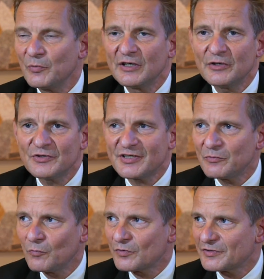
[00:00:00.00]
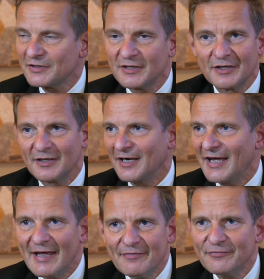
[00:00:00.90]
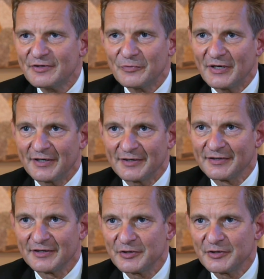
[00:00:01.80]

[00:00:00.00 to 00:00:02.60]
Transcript: we're losing water everywhere.